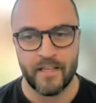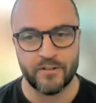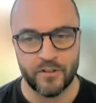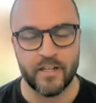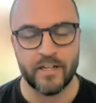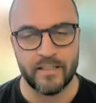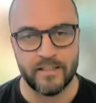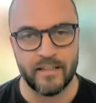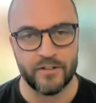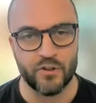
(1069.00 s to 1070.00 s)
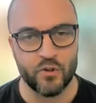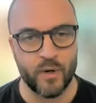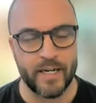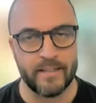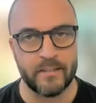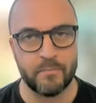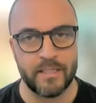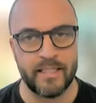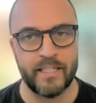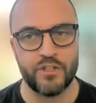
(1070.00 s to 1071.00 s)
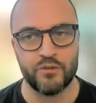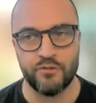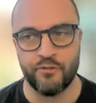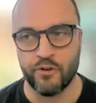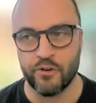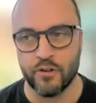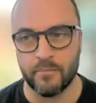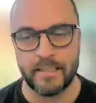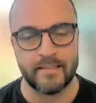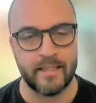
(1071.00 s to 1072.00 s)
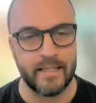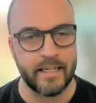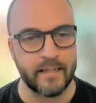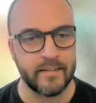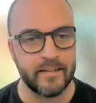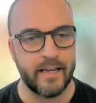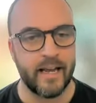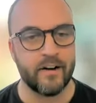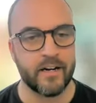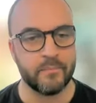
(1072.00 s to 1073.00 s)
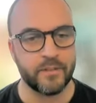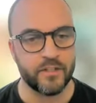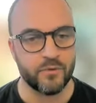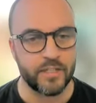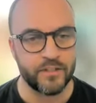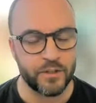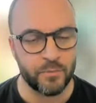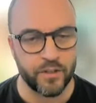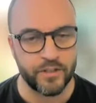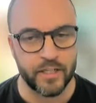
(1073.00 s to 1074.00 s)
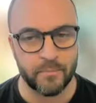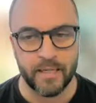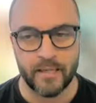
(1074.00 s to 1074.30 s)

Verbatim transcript: there's, like you said, there's always potential for misleading outcomes in a research project.